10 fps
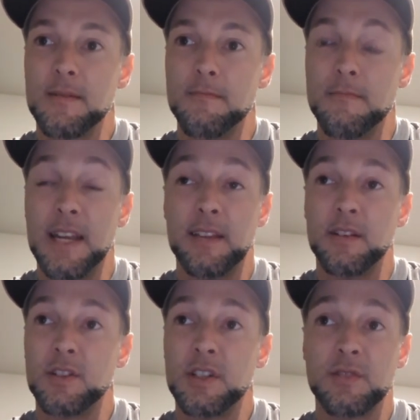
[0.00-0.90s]
man,
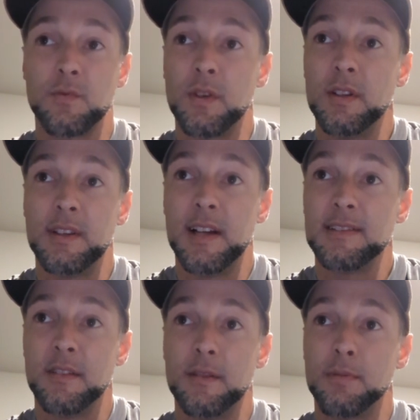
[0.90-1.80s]
there's just really,
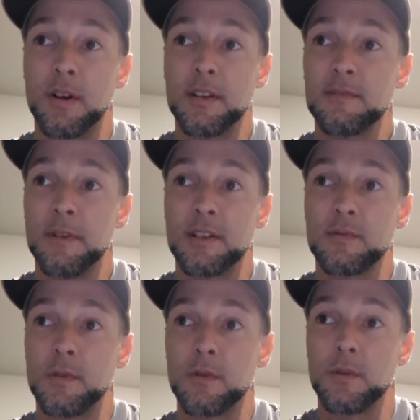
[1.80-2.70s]
that's the only prospects
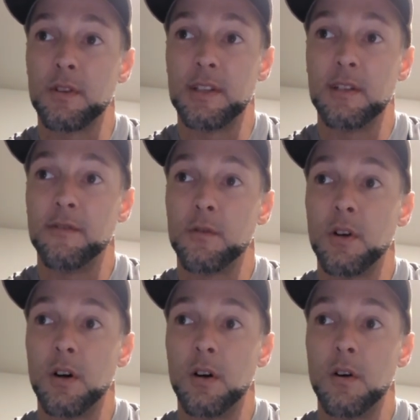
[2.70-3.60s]
we were really in it for.
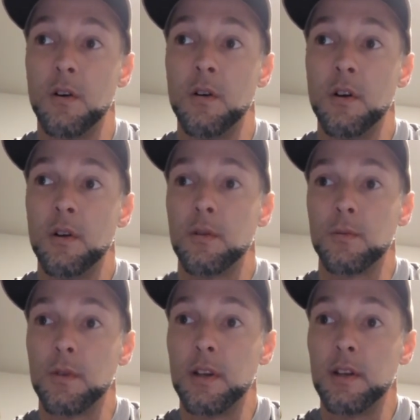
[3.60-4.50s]
Hall,
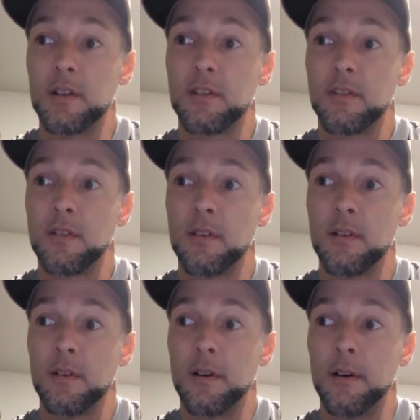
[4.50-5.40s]
Ricks,
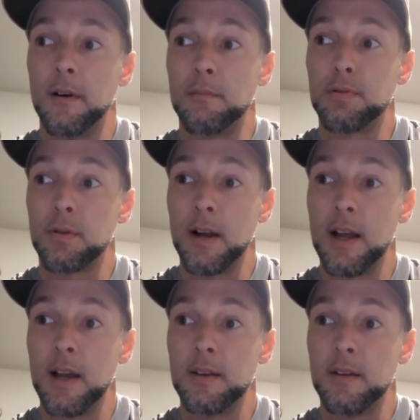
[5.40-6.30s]

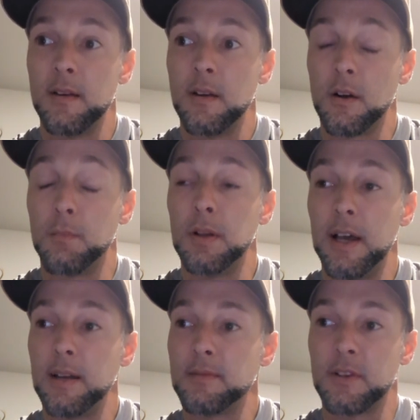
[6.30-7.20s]
Platt,
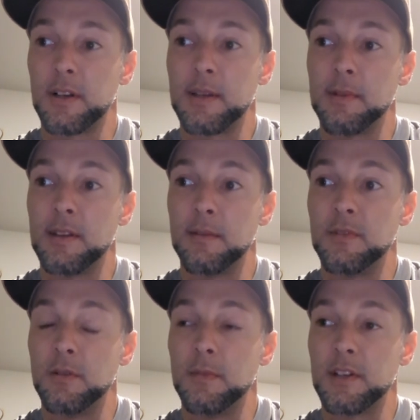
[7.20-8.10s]
I'm sorry, I keep getting them
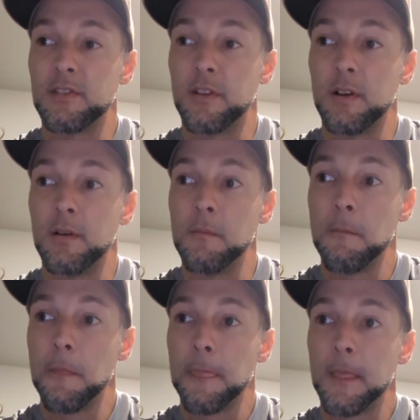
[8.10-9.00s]
two mixed
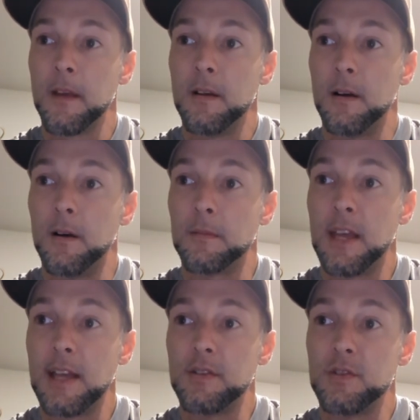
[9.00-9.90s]
up.
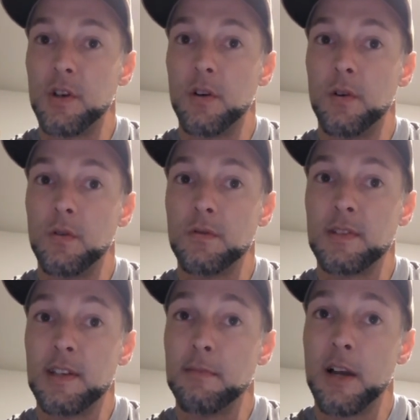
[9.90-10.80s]
Caden
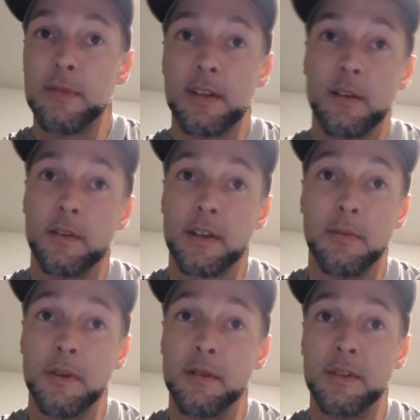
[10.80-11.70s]
Jones, he might be the only
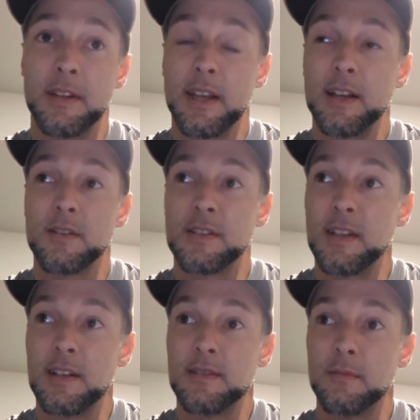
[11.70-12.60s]
commitment the Gators
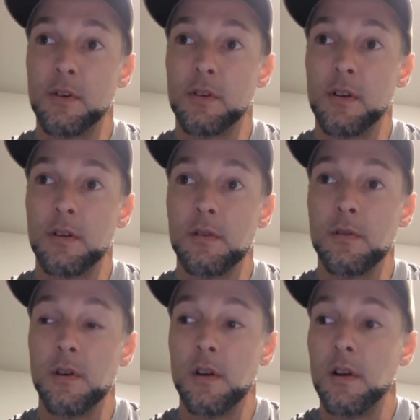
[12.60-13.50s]
get tomorrow.
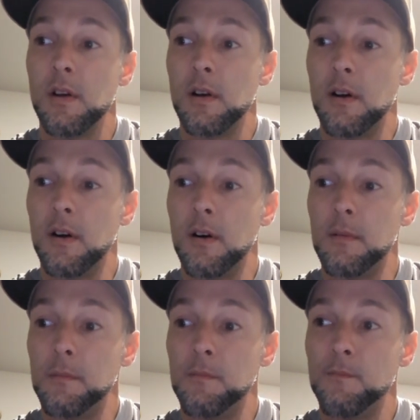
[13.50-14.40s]

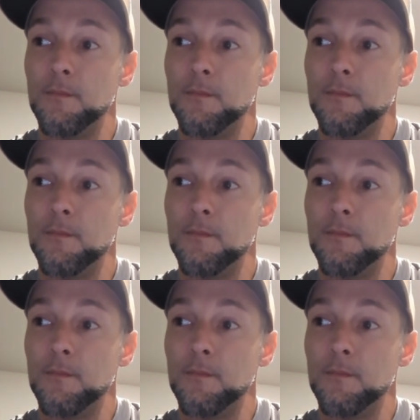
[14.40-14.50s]
I'm